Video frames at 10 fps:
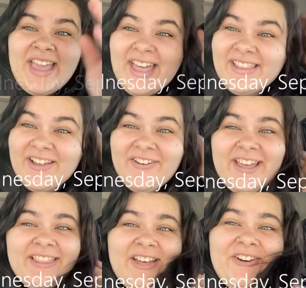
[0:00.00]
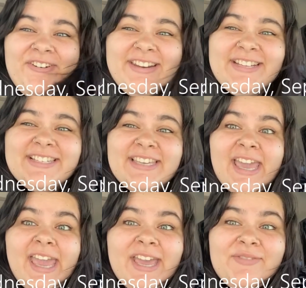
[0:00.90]
Hello, it is
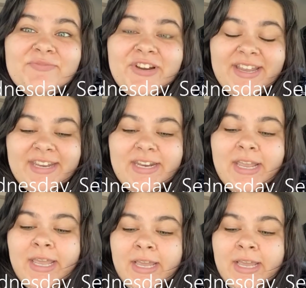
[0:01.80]
Kamryn.